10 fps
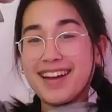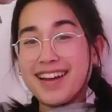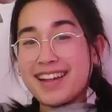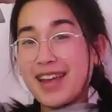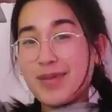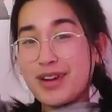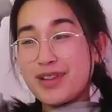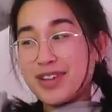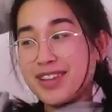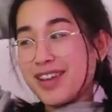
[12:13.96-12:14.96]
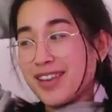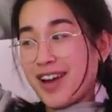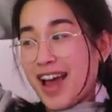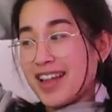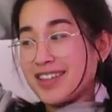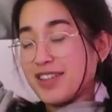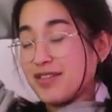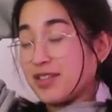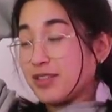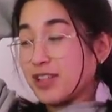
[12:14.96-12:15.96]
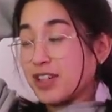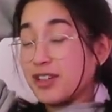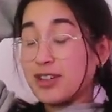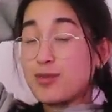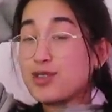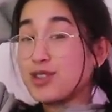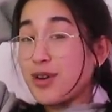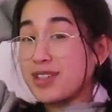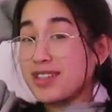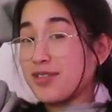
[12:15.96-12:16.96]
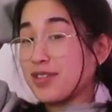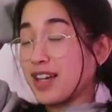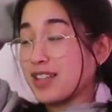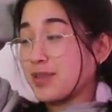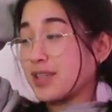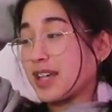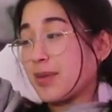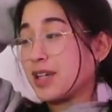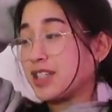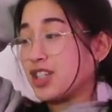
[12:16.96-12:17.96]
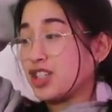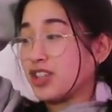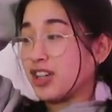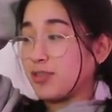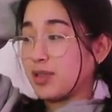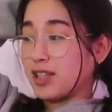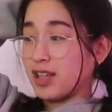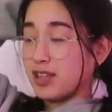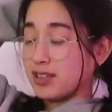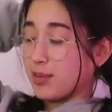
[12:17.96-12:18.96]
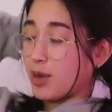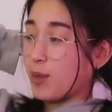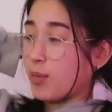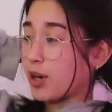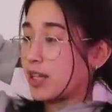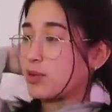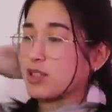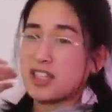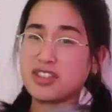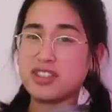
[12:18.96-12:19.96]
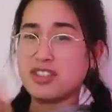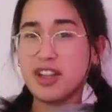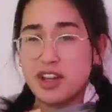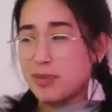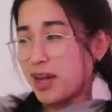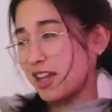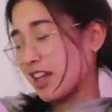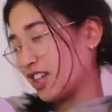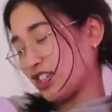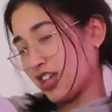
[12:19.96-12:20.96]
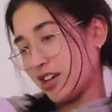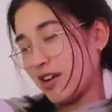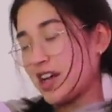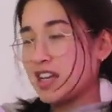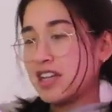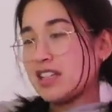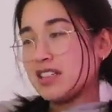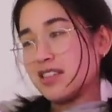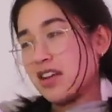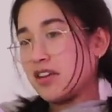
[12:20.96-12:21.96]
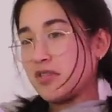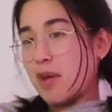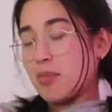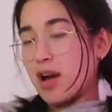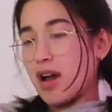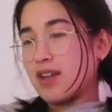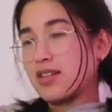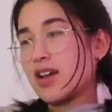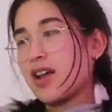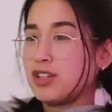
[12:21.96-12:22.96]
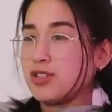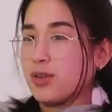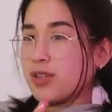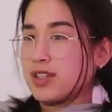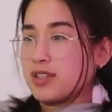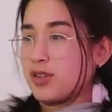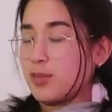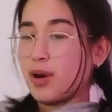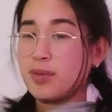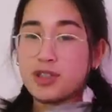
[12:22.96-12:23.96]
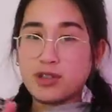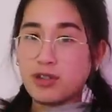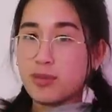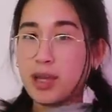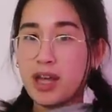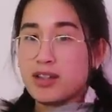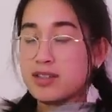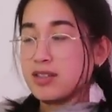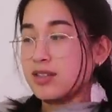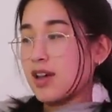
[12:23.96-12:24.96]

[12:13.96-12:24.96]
and came out of it the other end and feel really good i'm so excited for next week and my teacher gave me like some homework he was like study michelangelo study rembrandt draw things in your apartment draw your plants